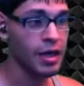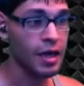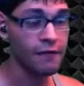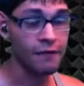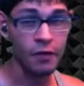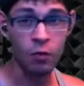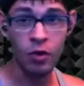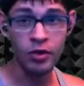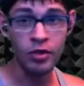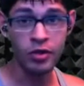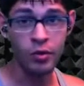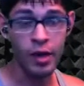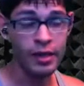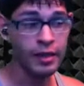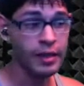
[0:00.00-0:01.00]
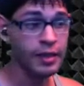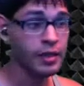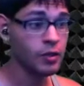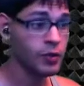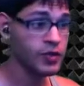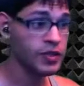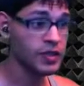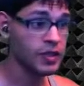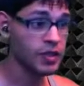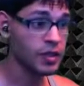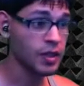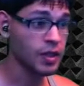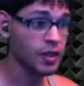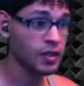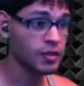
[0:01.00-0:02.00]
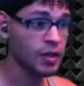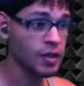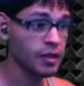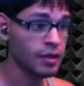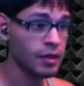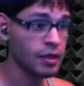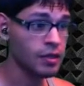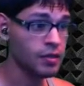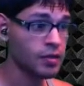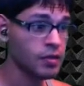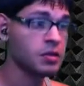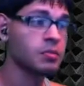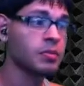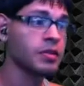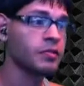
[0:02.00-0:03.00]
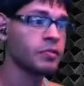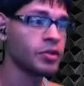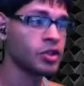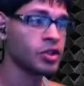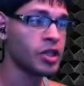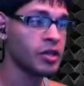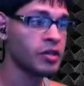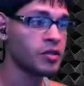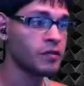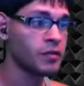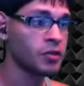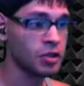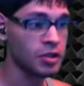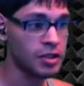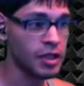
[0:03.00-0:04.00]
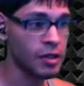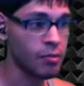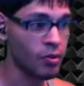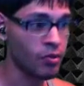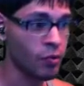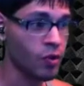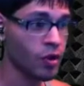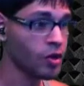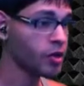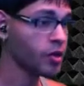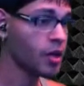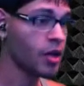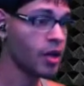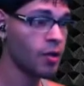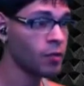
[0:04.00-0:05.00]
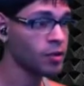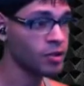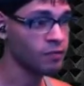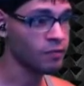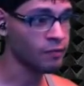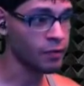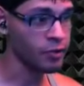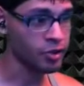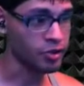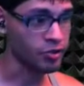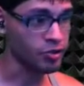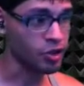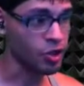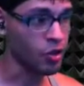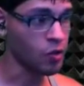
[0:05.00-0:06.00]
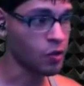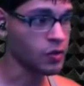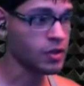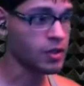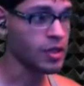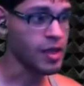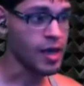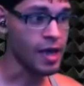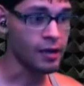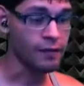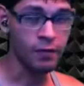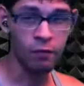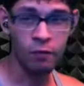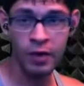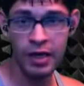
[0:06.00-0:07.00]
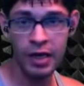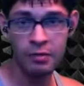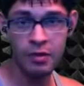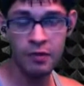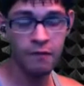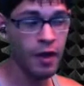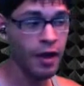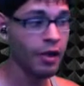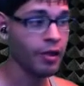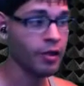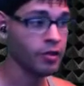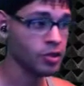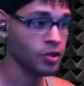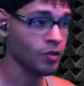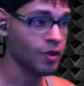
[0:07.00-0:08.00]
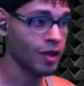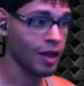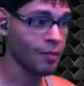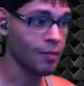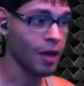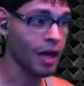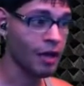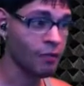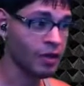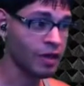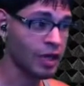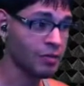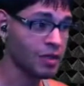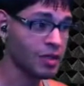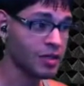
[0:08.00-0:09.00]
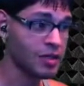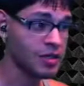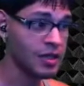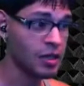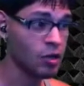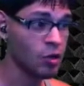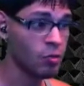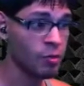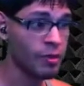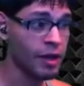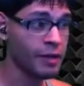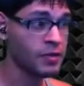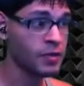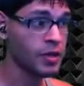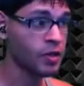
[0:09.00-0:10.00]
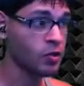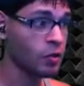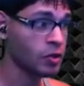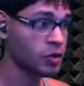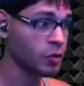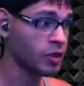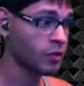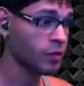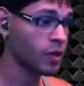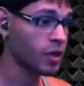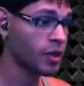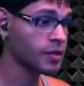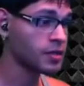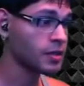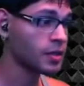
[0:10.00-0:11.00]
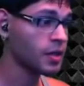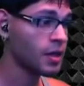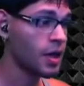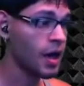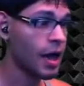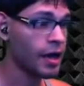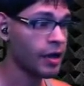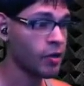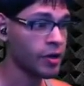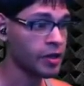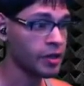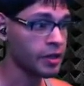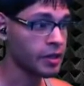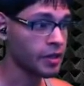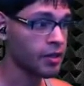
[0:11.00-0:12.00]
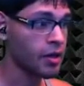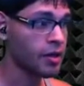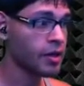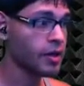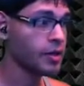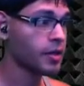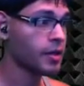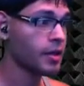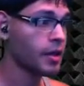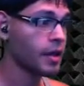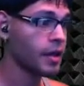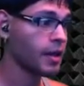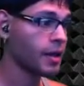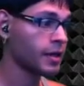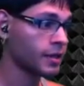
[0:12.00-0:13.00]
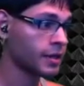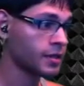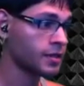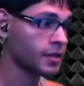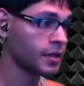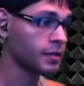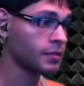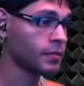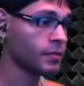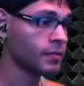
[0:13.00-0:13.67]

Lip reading: If it worked correctly, you will see Sonic Ether's Unbelievable Shaders version 10.1, whichever version you chose, and if you rename the file, it'll show that. I renamed it to say normal map so I knew which one it was. I go ahead and click on it, and I click done.